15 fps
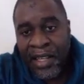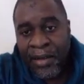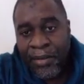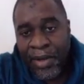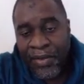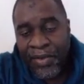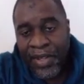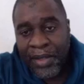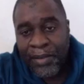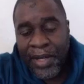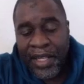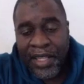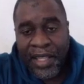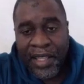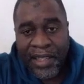Perfect
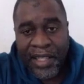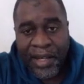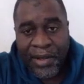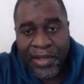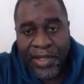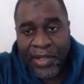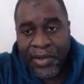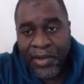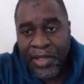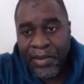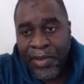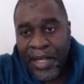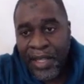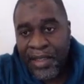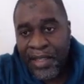Money, 1,000 goes
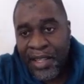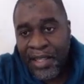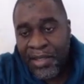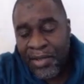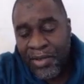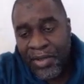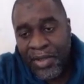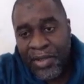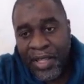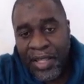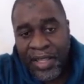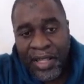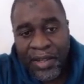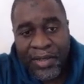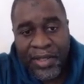back there. Skrill,
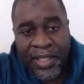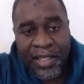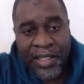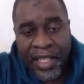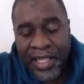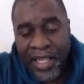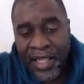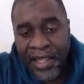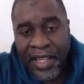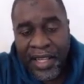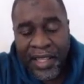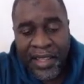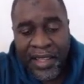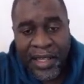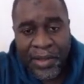1,000. Tether,
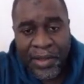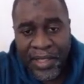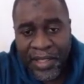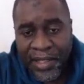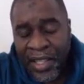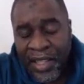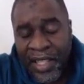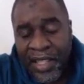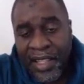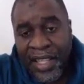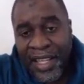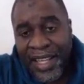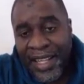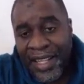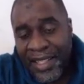1,000. Then
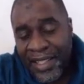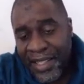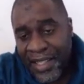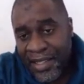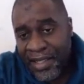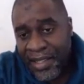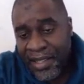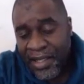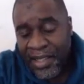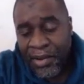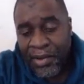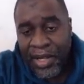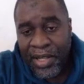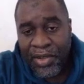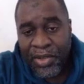the excess,
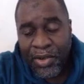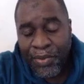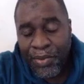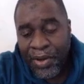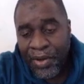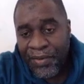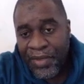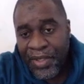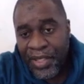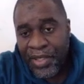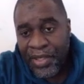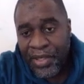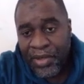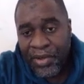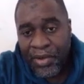the one your
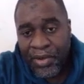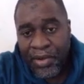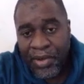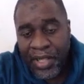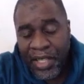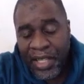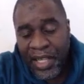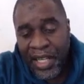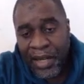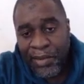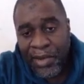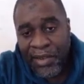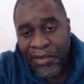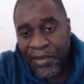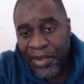profit or
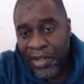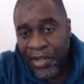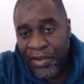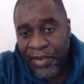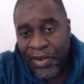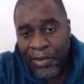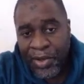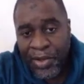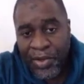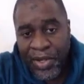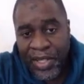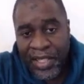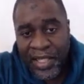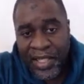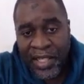income you have earned from your
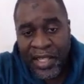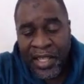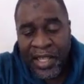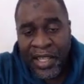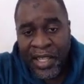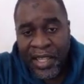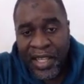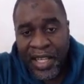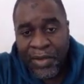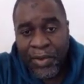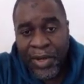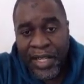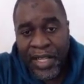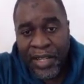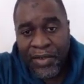trading, that
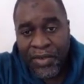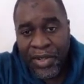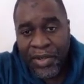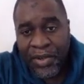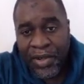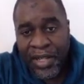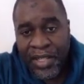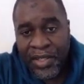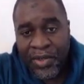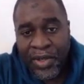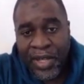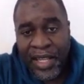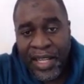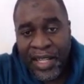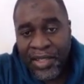$100, you
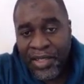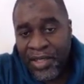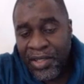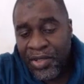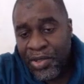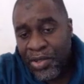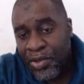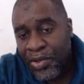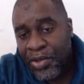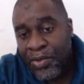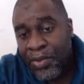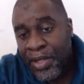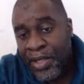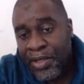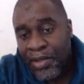can actually choose
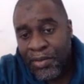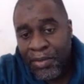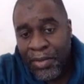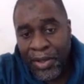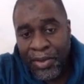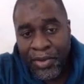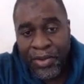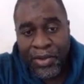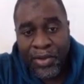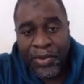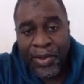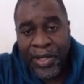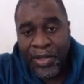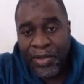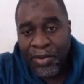which method you
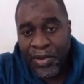want to